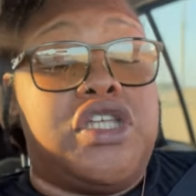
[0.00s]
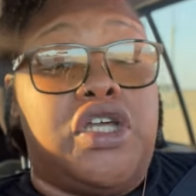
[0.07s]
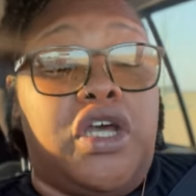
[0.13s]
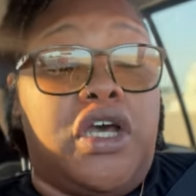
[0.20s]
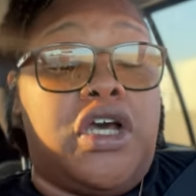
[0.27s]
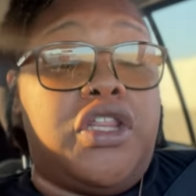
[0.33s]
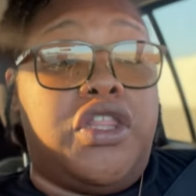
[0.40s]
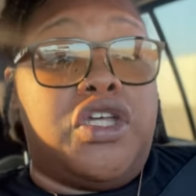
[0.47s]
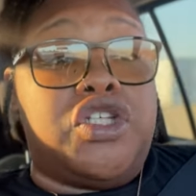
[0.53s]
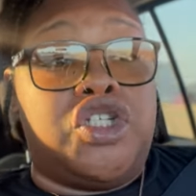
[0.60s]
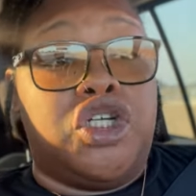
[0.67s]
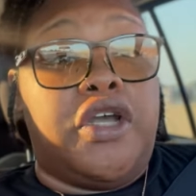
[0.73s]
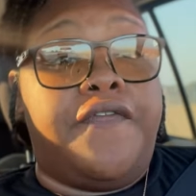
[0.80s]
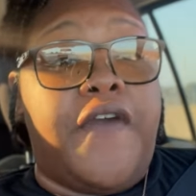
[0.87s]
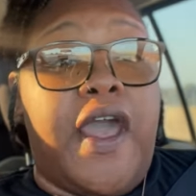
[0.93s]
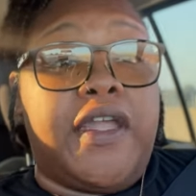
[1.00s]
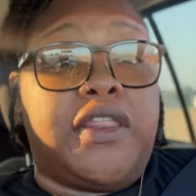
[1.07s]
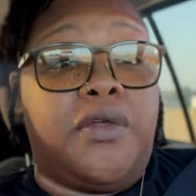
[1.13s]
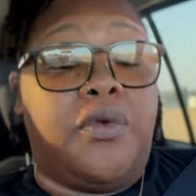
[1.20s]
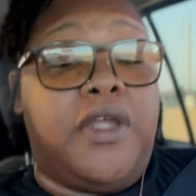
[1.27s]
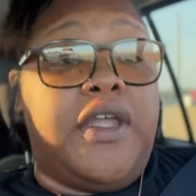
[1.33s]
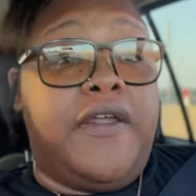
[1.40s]
uh, the Sugar
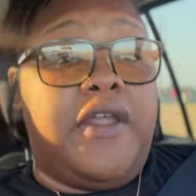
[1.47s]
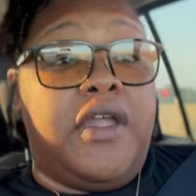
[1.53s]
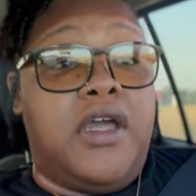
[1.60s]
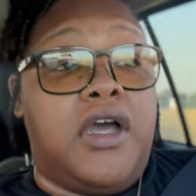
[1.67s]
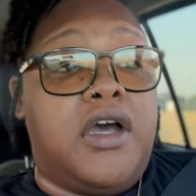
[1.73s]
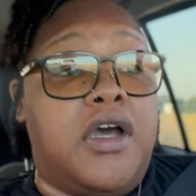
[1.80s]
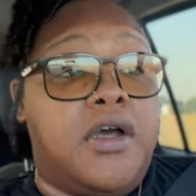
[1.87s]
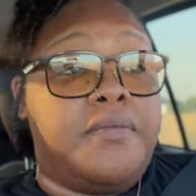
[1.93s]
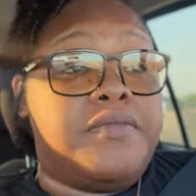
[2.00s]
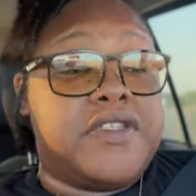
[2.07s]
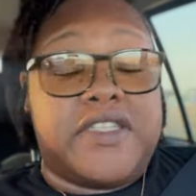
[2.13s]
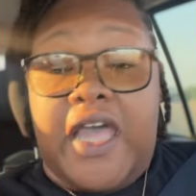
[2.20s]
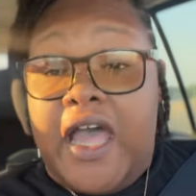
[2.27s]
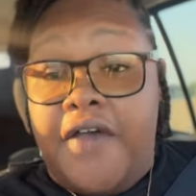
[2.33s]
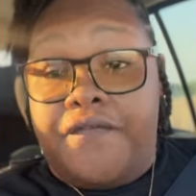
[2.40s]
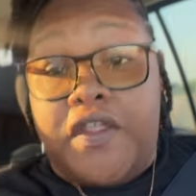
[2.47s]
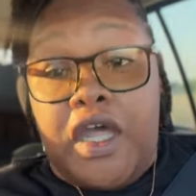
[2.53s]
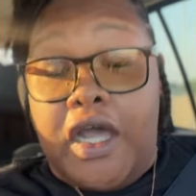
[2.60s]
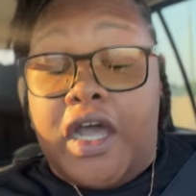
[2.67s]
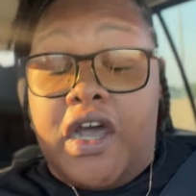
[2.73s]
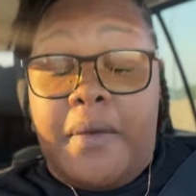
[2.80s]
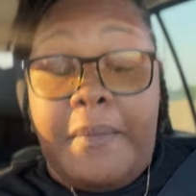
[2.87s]
Factory um, staff
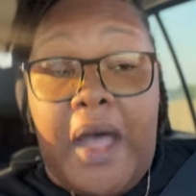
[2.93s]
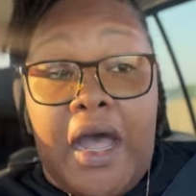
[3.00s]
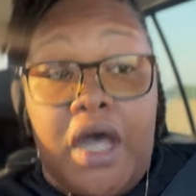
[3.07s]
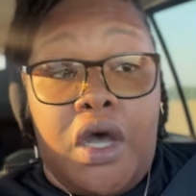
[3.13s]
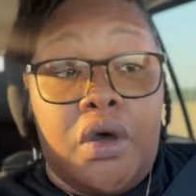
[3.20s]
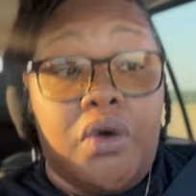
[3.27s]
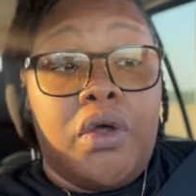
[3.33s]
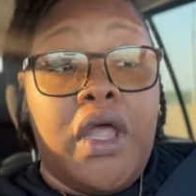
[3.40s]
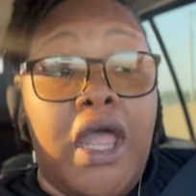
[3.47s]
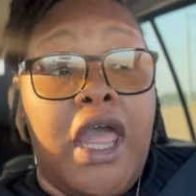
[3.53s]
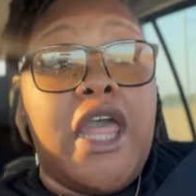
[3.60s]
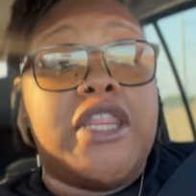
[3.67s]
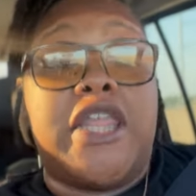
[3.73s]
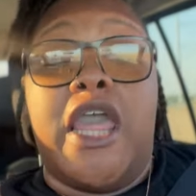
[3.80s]
that come out.